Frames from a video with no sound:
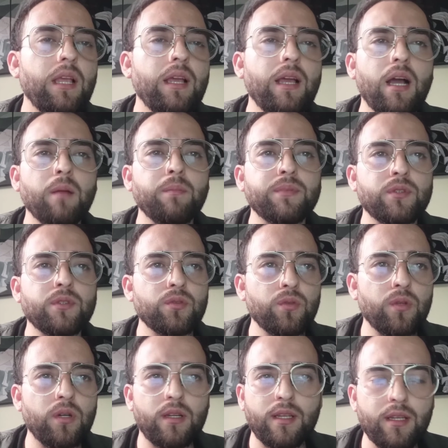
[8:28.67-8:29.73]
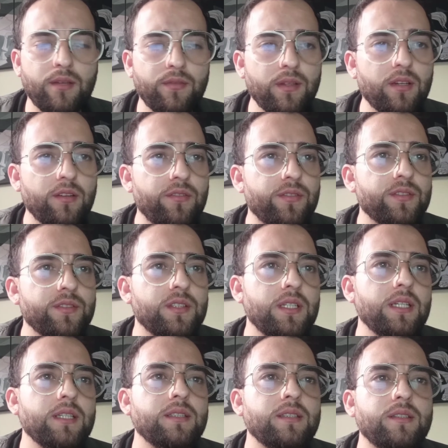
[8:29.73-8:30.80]
up to a level of
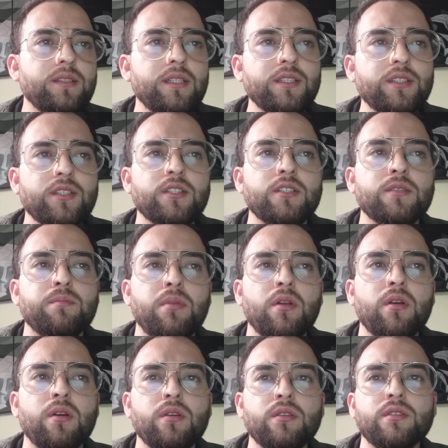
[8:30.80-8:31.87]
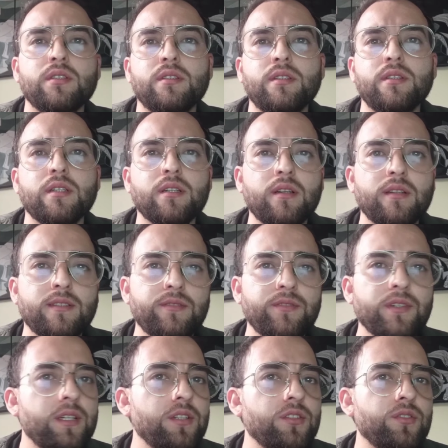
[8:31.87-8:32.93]
6 digits plus the
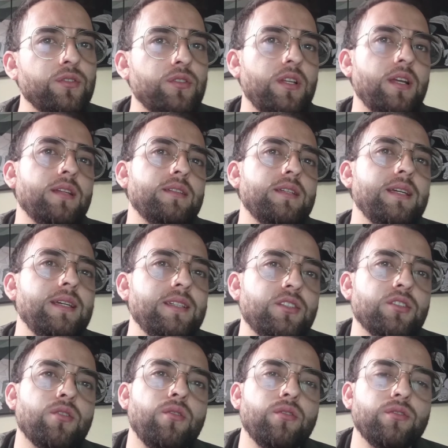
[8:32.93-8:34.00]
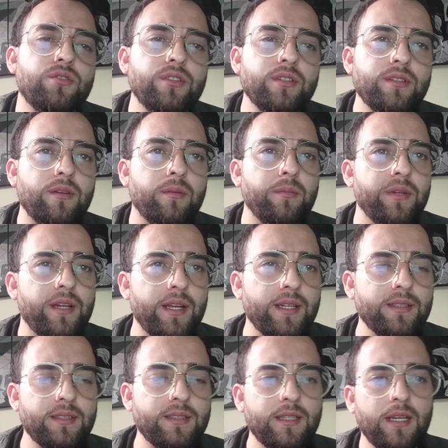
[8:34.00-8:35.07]
classification that each country
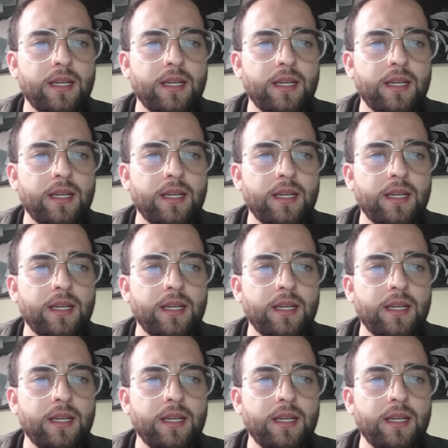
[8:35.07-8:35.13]
determines.